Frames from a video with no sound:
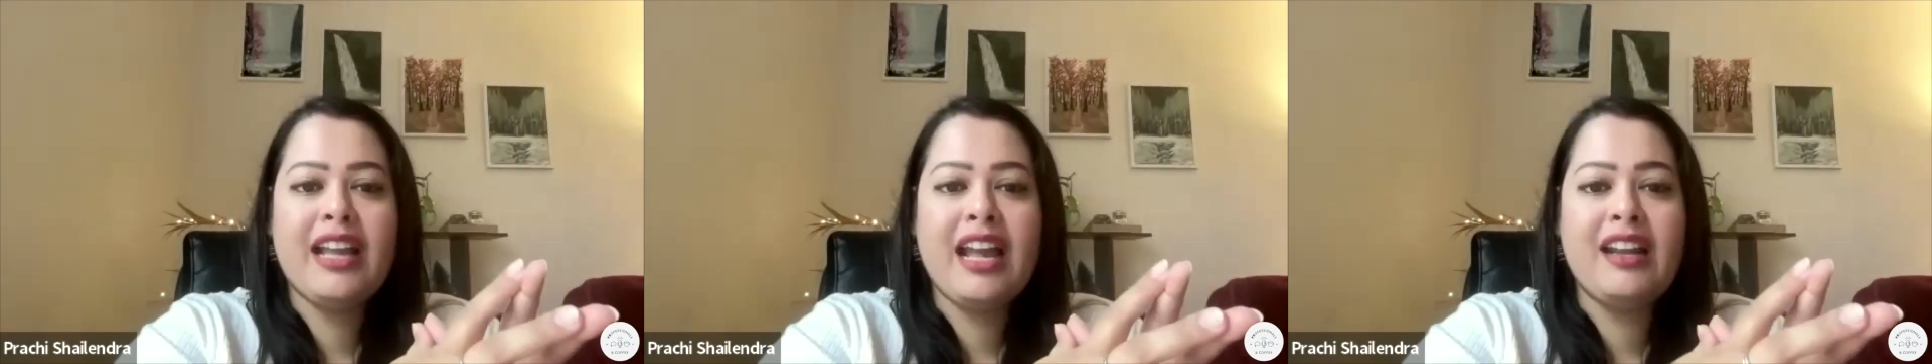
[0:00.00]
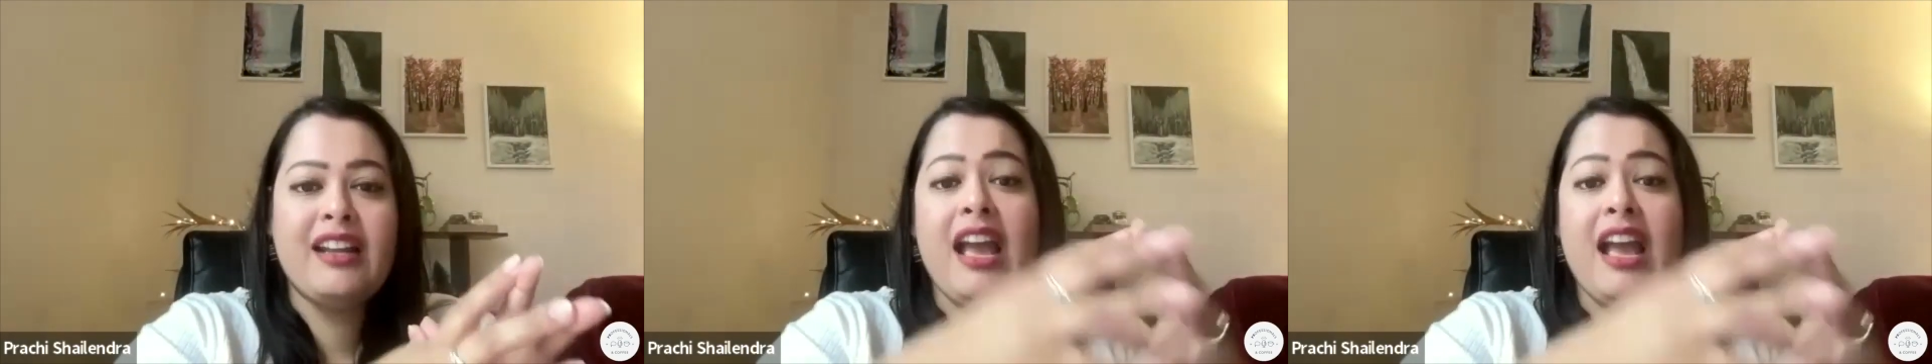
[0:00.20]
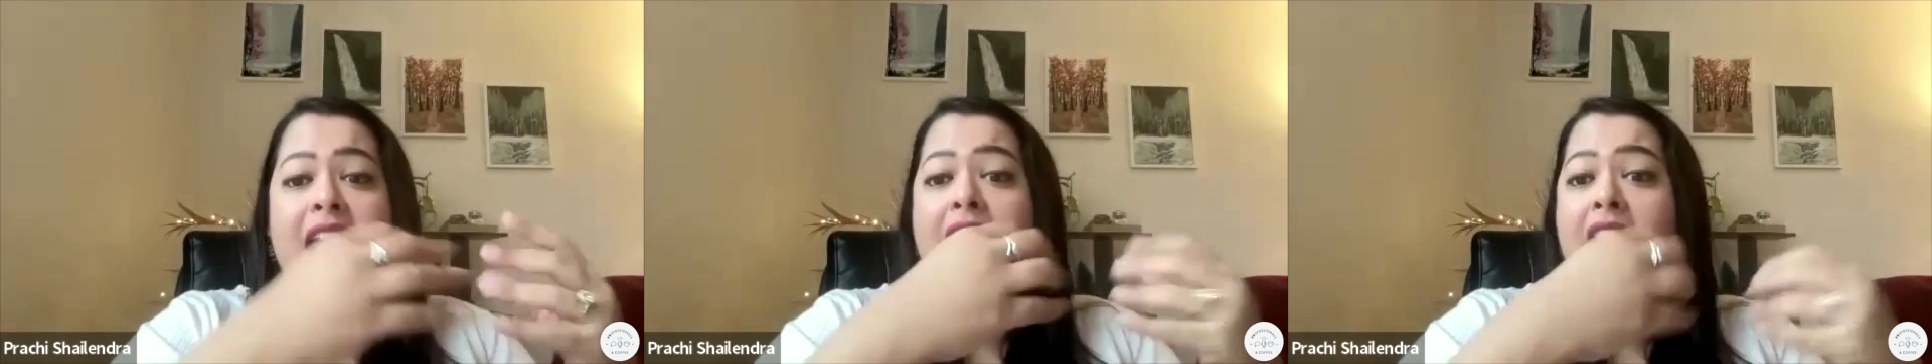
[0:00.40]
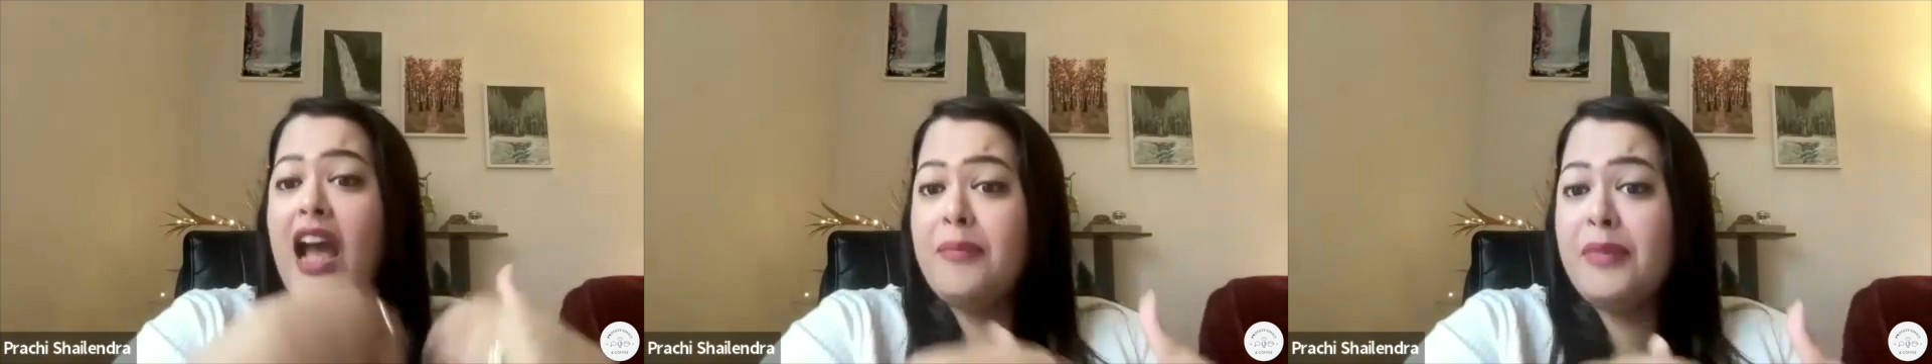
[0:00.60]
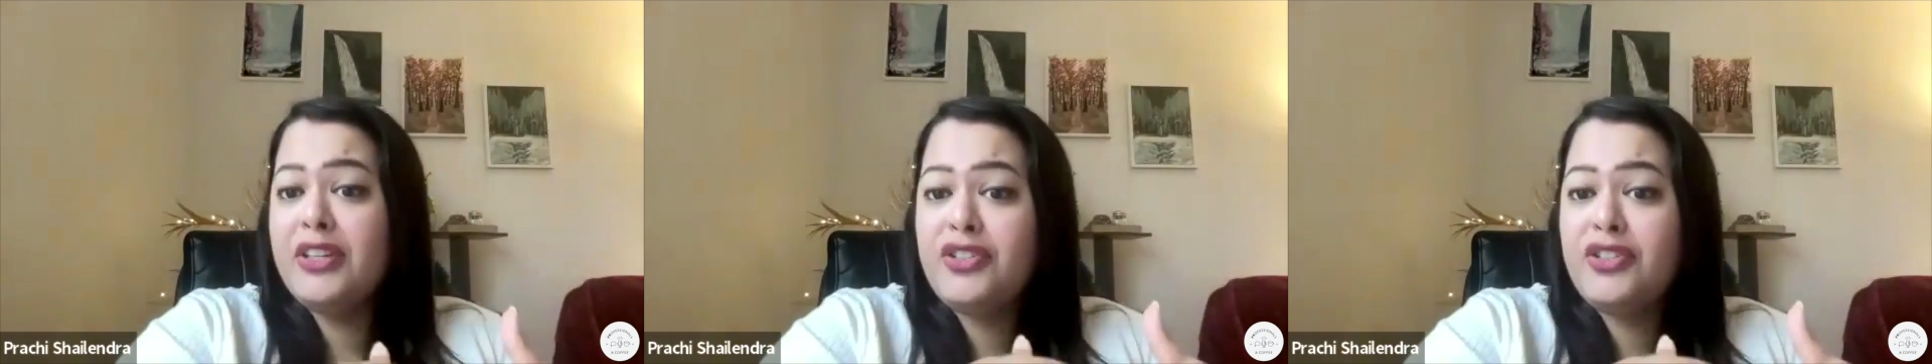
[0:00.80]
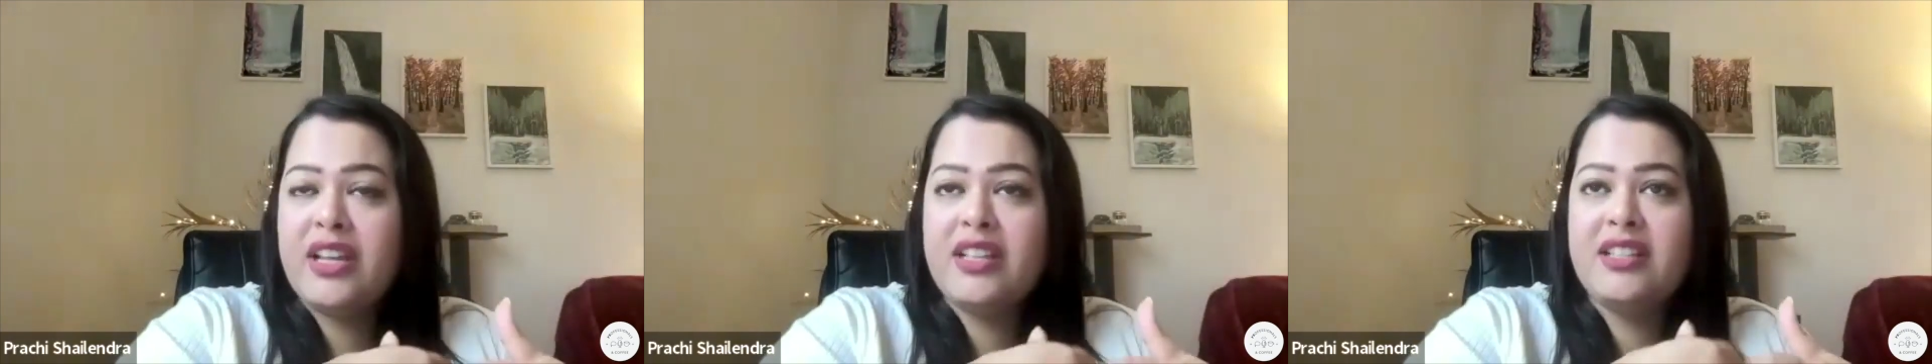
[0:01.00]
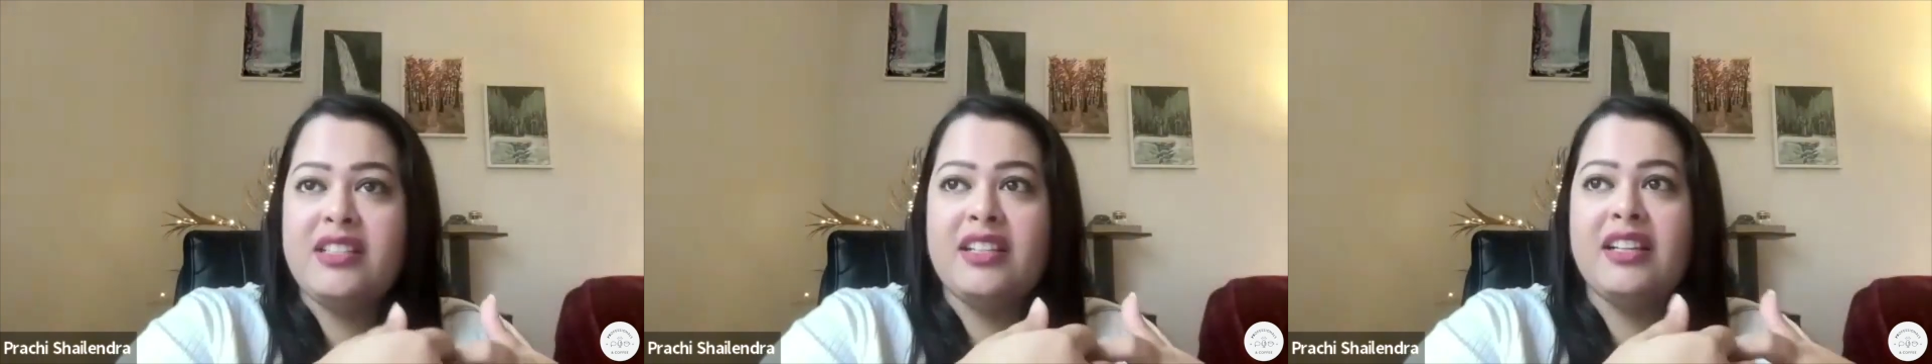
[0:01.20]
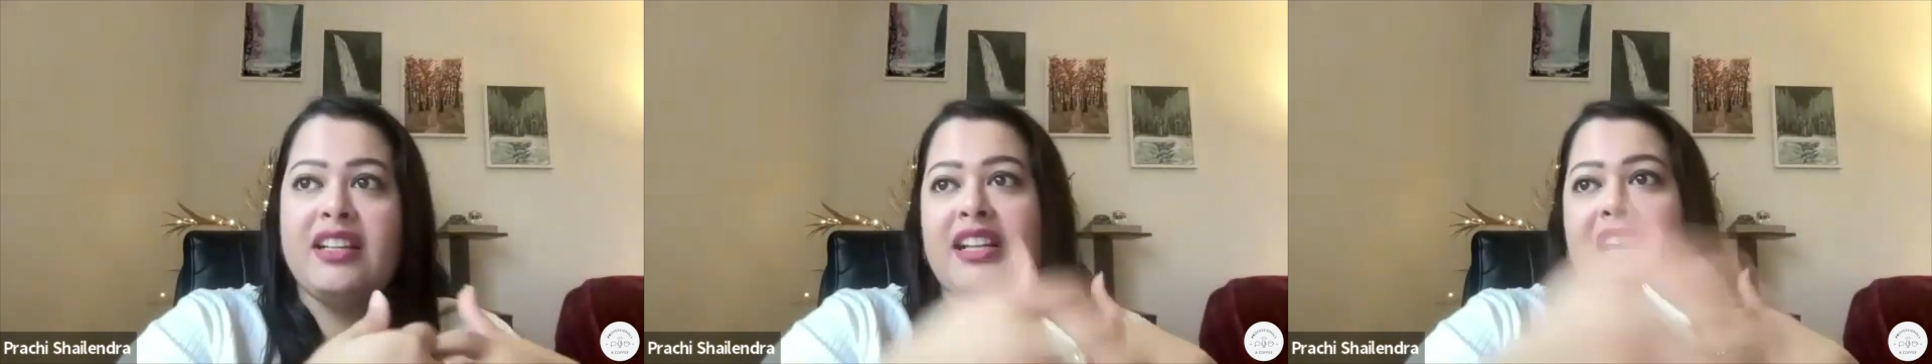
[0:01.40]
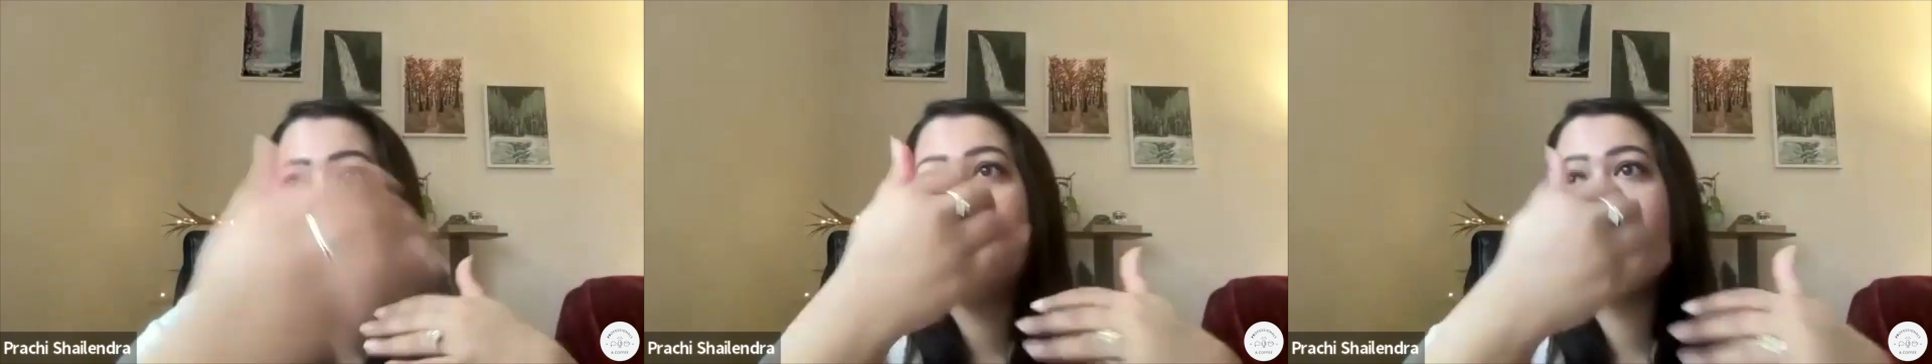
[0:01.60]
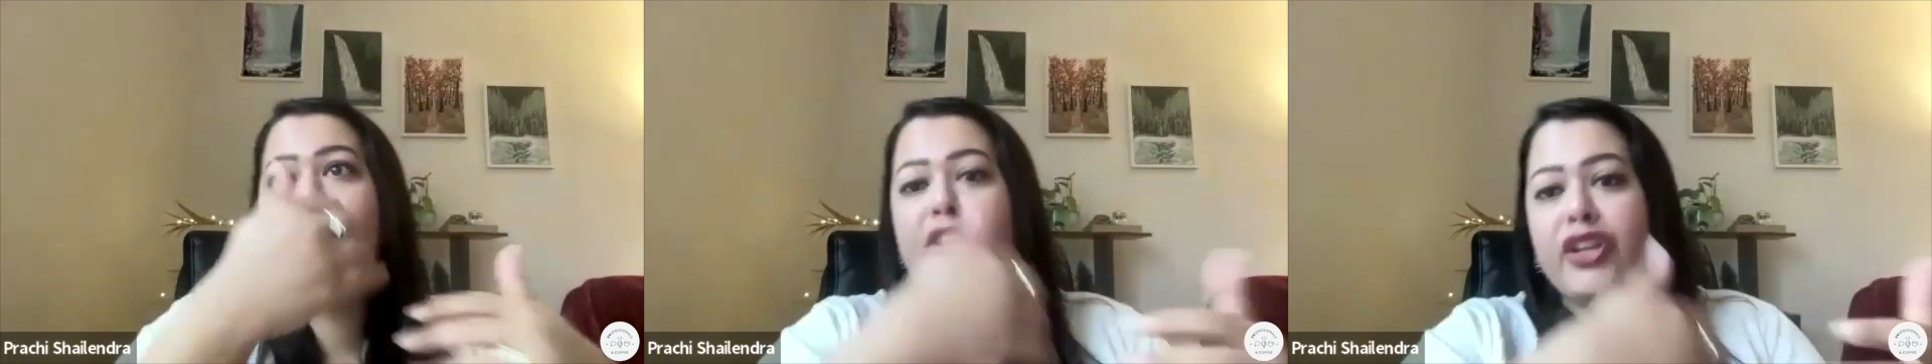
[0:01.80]
and I'm interested,
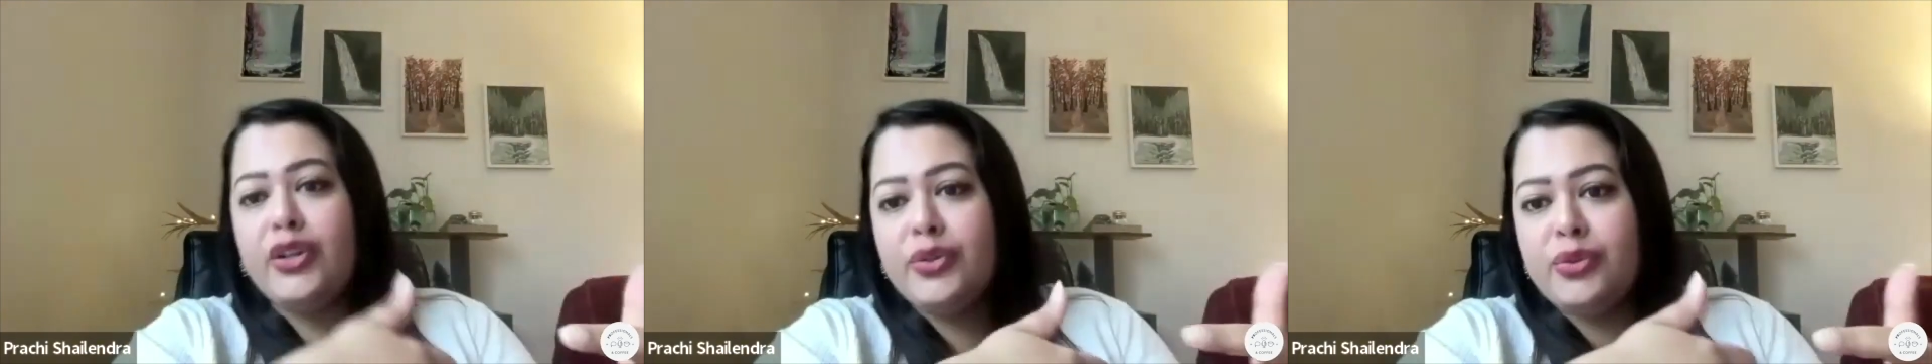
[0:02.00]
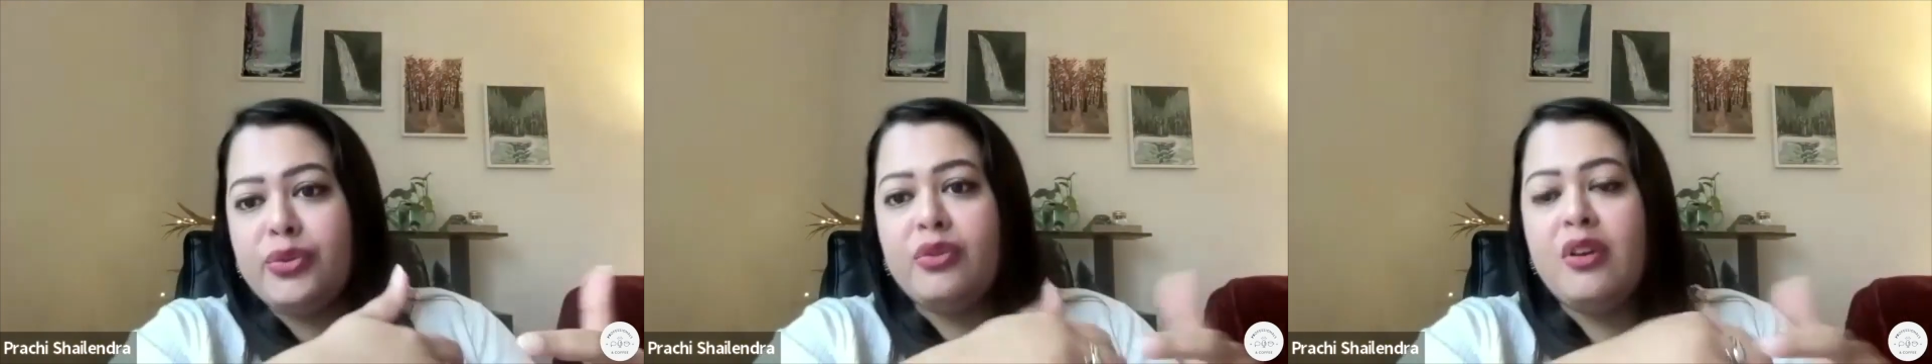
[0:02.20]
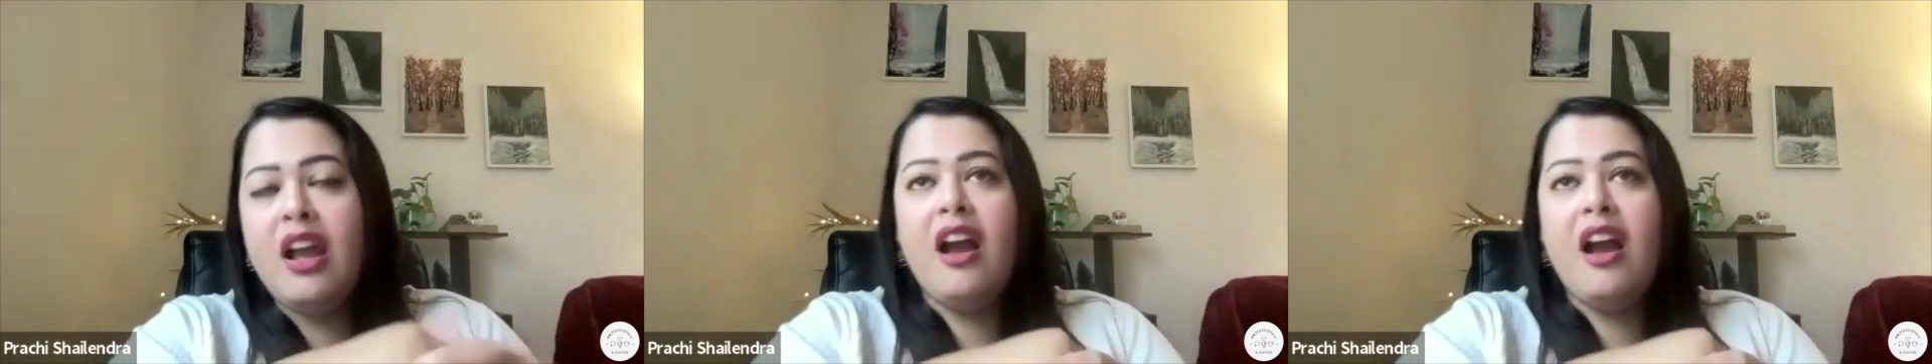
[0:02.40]
I'm new,